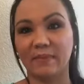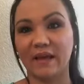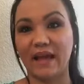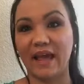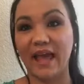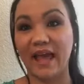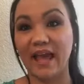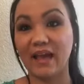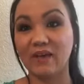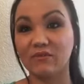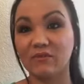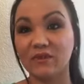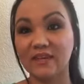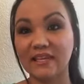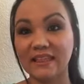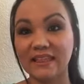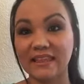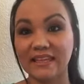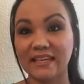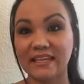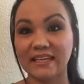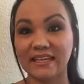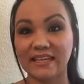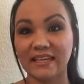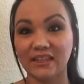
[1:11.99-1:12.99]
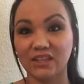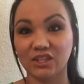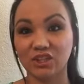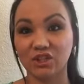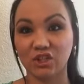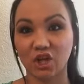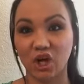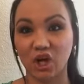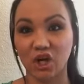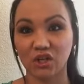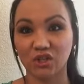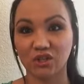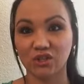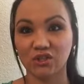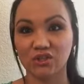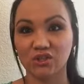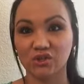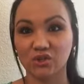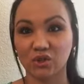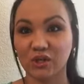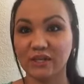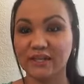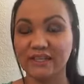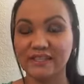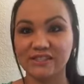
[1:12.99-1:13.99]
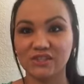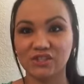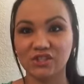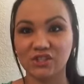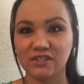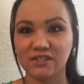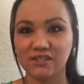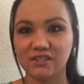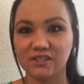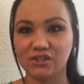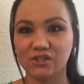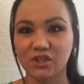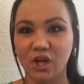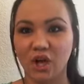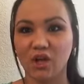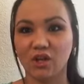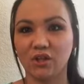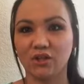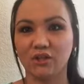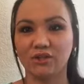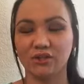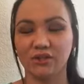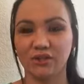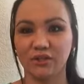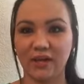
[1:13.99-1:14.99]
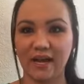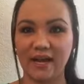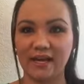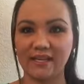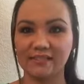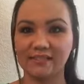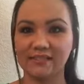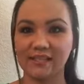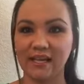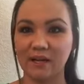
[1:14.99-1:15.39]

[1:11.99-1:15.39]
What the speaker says: But everything in the dollar store is just a dollar, you guys.